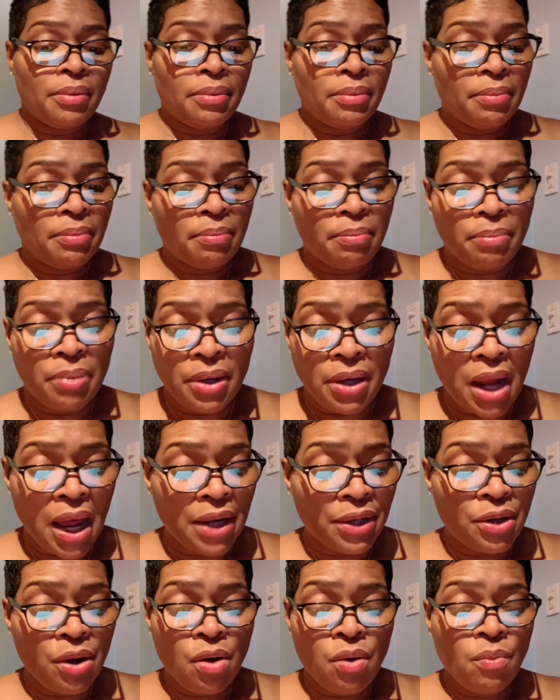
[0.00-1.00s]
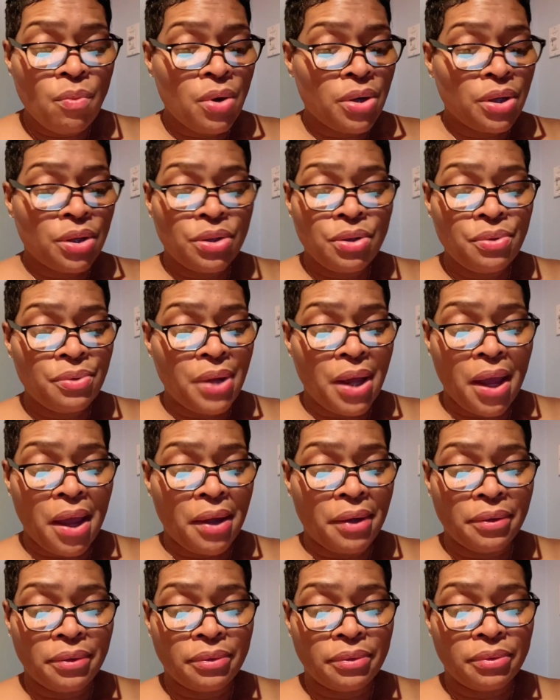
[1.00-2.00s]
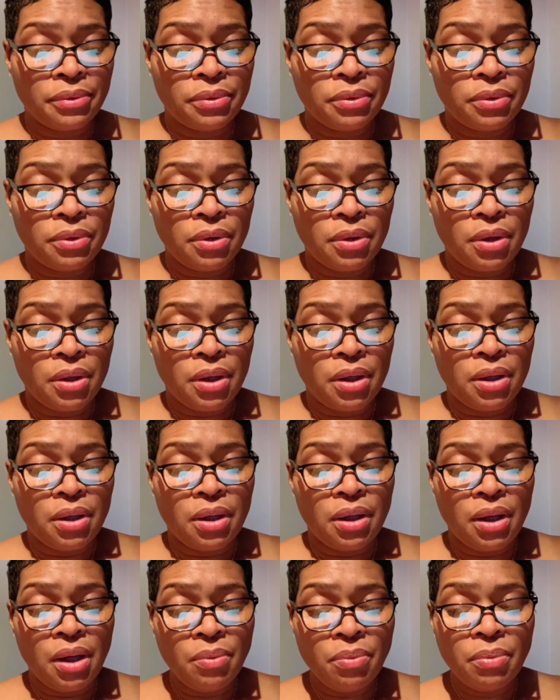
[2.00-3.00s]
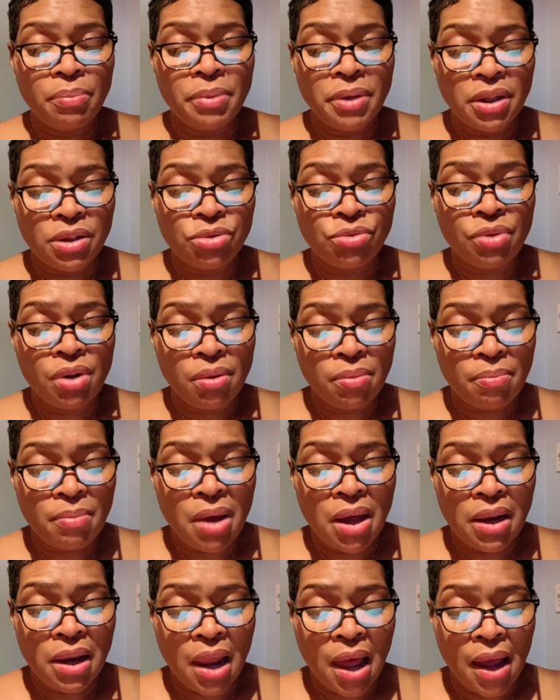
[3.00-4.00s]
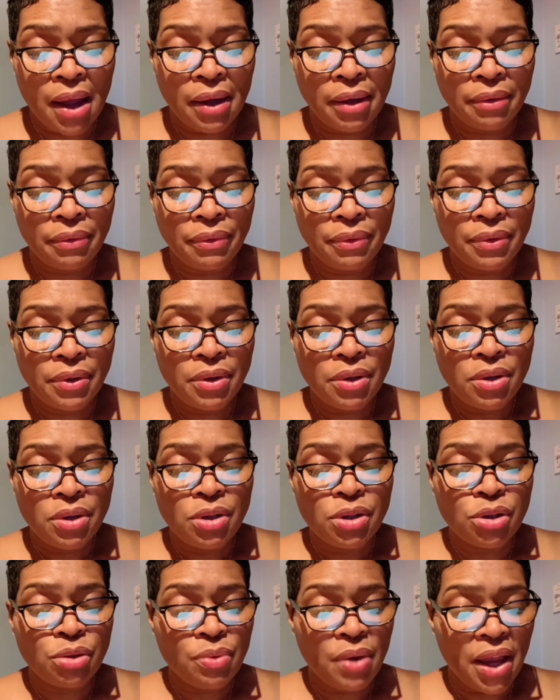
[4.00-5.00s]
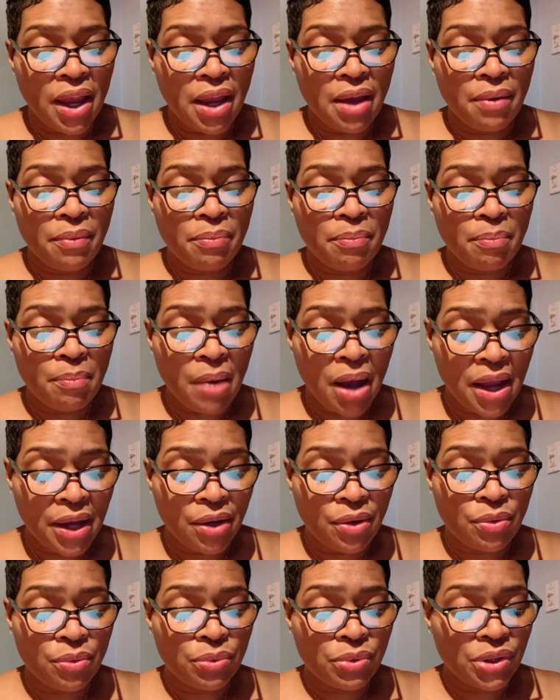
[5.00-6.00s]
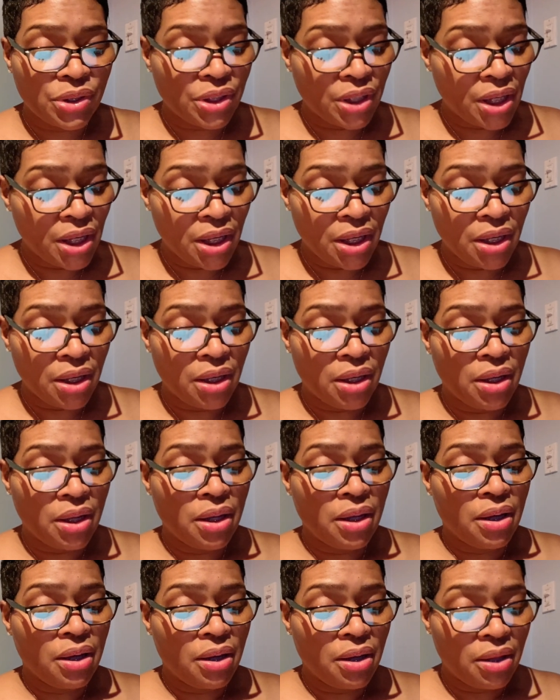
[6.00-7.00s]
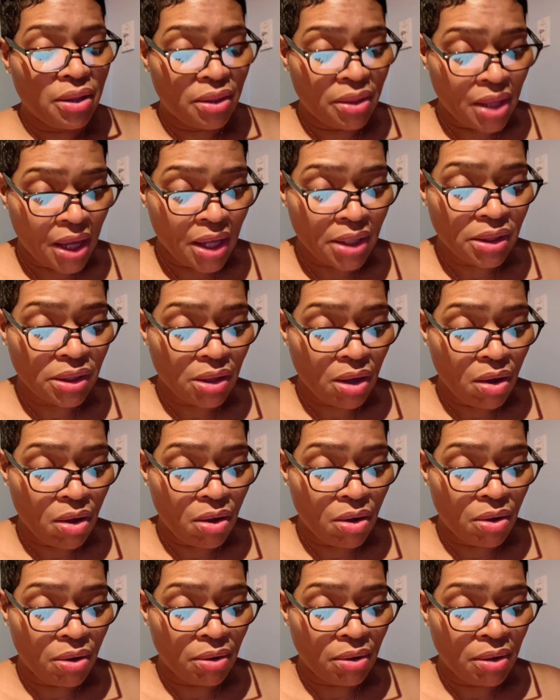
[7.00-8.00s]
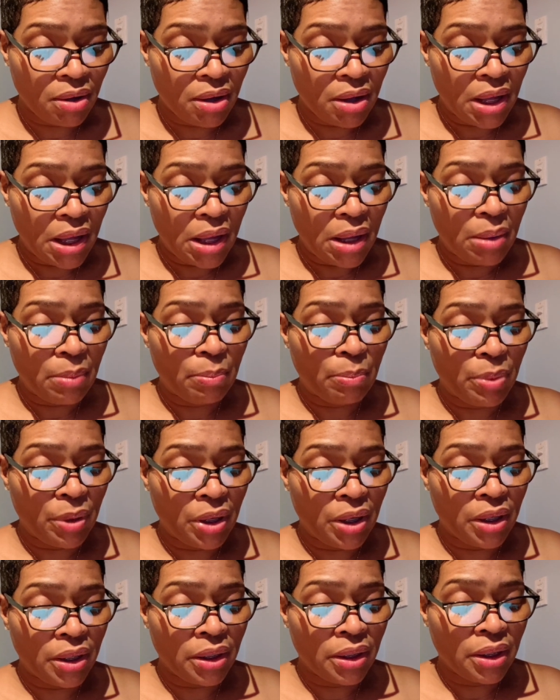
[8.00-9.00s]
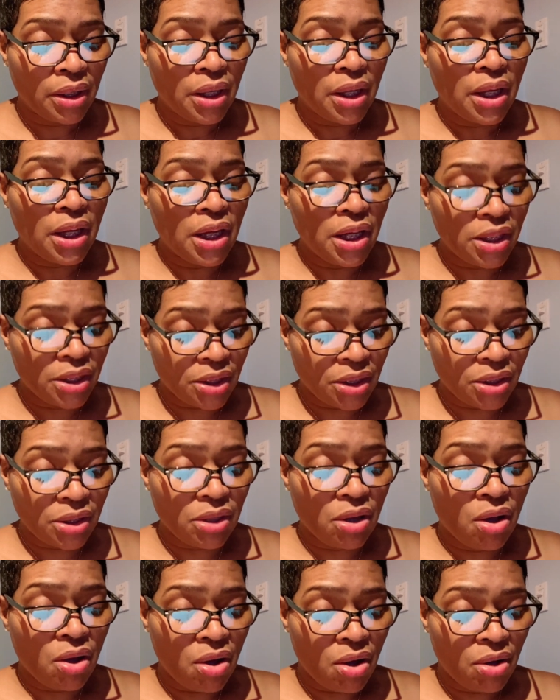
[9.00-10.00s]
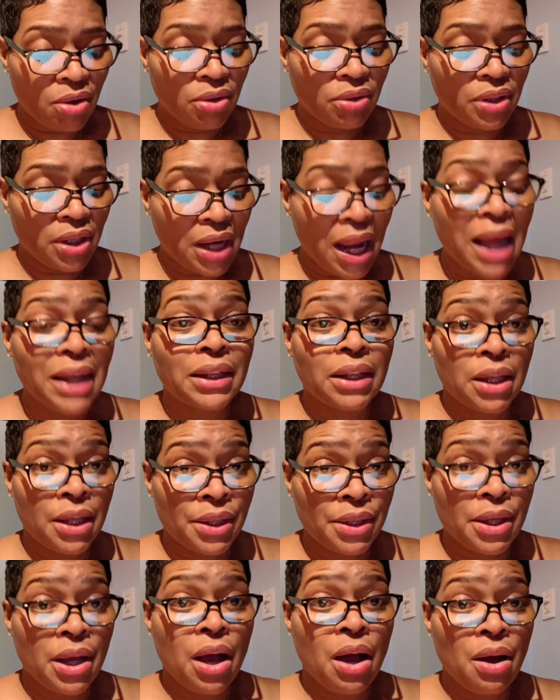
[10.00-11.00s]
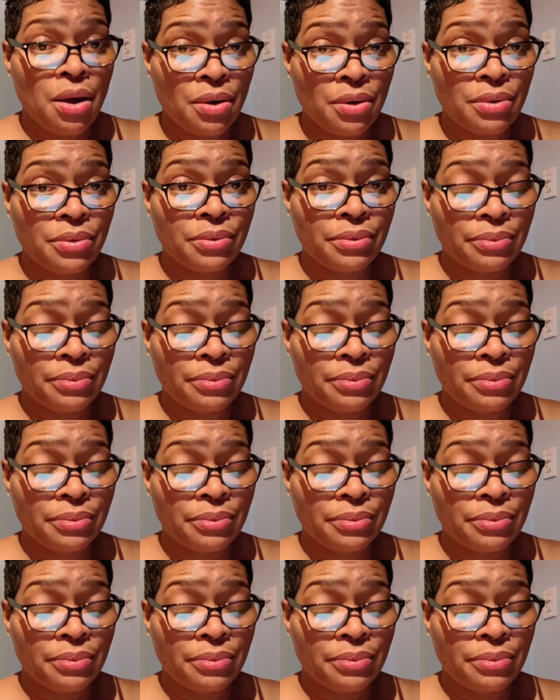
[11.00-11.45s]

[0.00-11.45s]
but I don't want to do that. It would be a dream of my life to have Michael sing that song, but it's a song that I need to own.